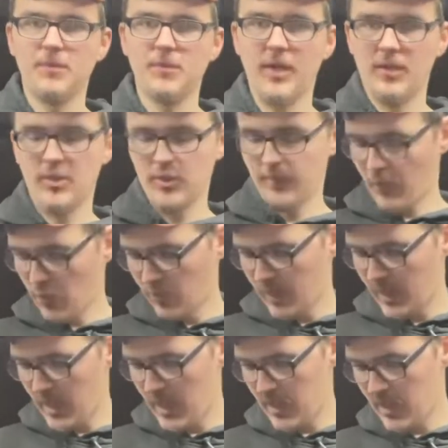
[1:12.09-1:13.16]
like this phone
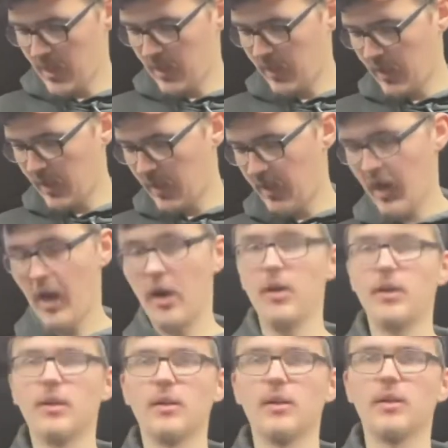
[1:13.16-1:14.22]
case uh,
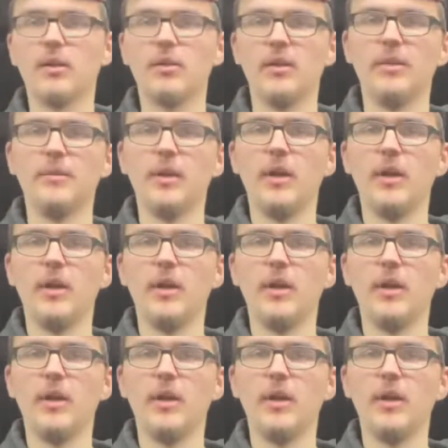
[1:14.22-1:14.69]
carry clip,